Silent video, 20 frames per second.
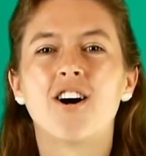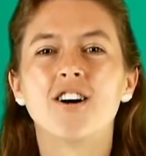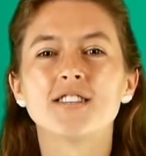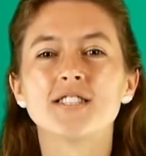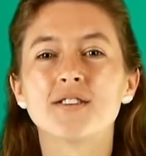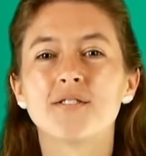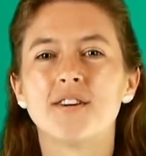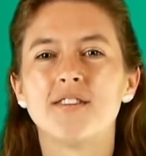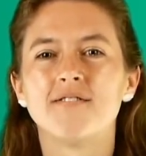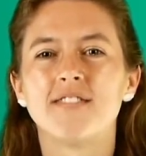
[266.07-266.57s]

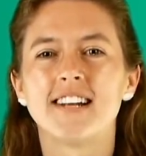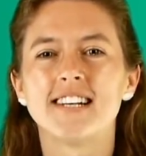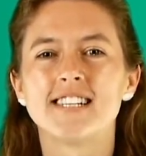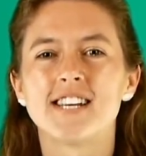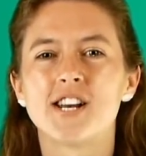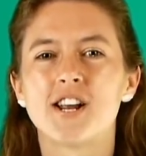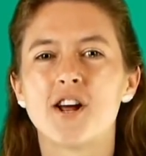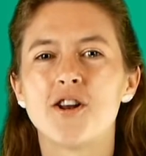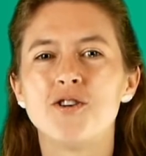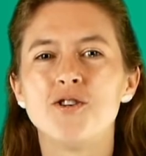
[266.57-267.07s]
also
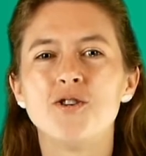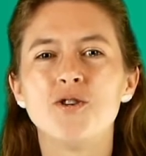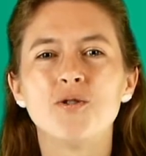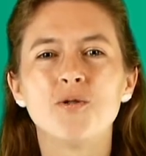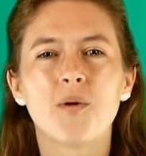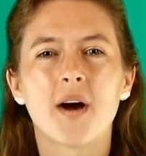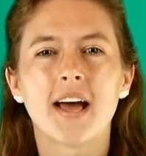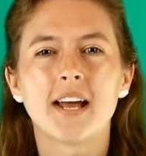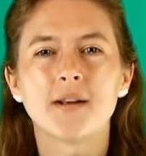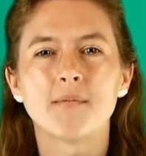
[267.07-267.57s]
invented a new
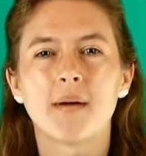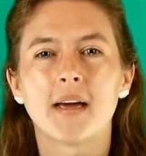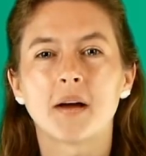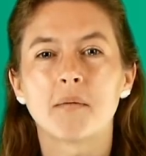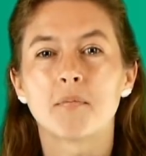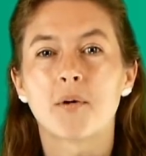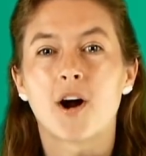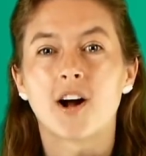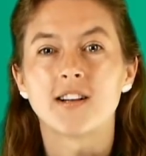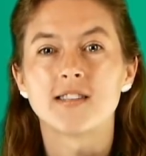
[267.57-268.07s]
way to
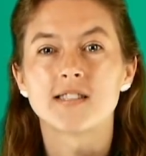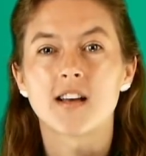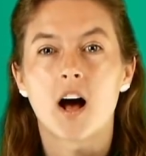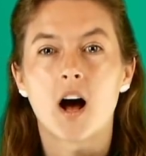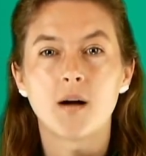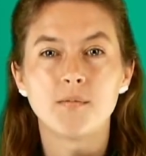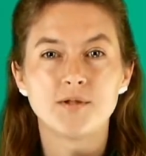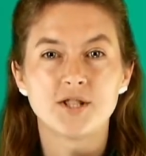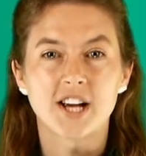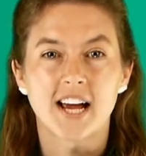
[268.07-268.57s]
make bronze
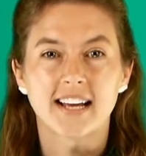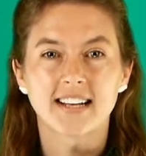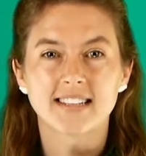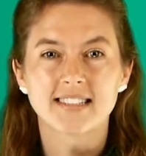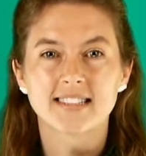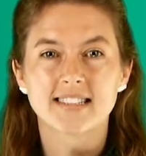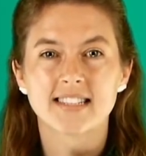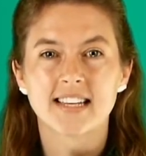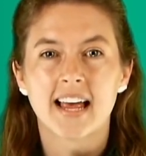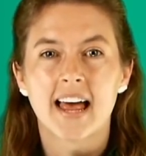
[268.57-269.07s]

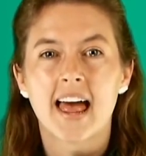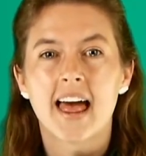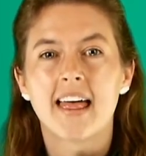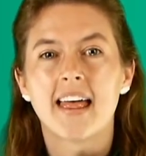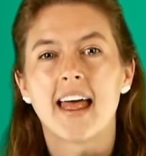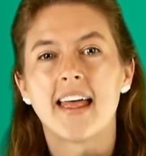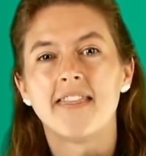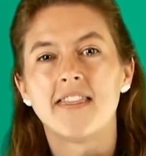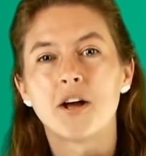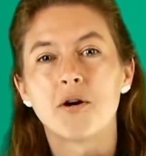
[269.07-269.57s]
objects,
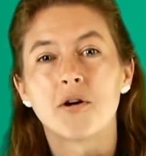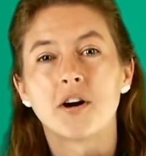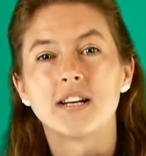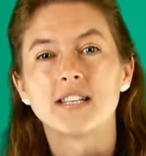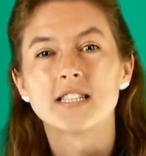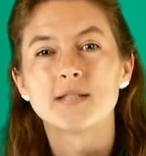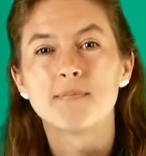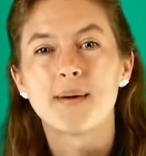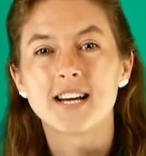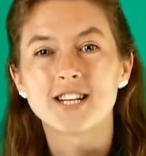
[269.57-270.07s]
and they were
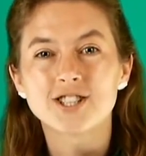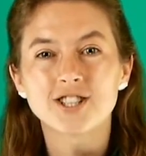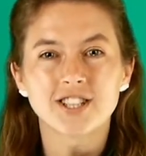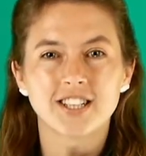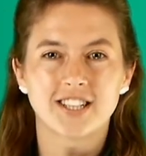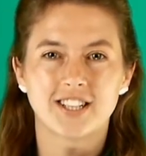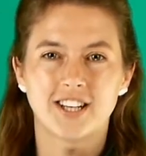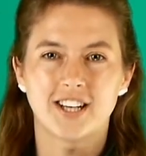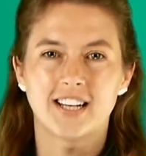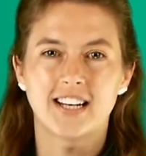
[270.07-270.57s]

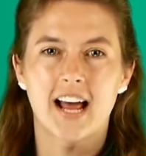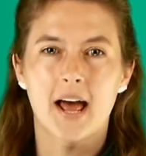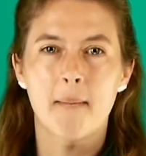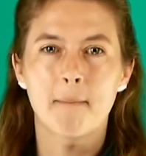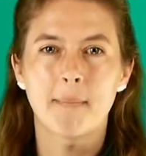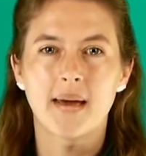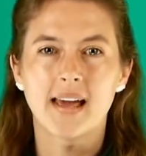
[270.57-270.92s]
especially good at